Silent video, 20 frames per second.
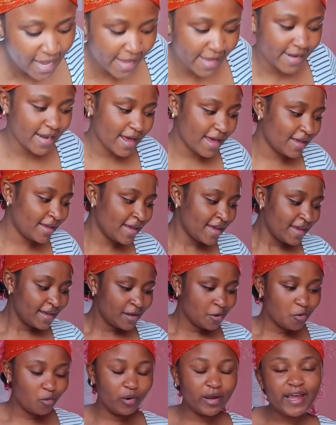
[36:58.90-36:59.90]
And
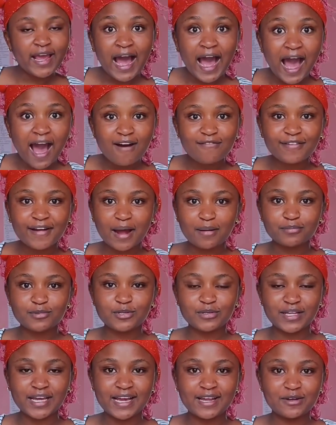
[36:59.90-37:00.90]
we have come
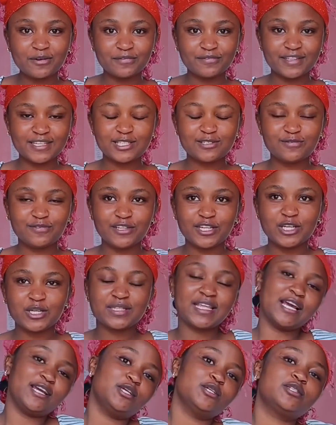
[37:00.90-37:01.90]
to the end of this video.
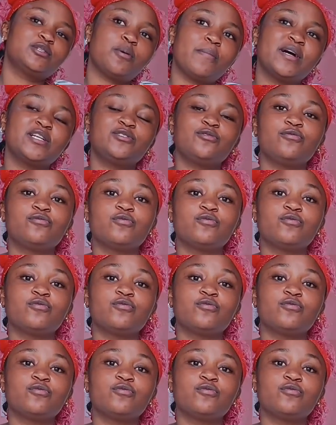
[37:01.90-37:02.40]
Thank you so much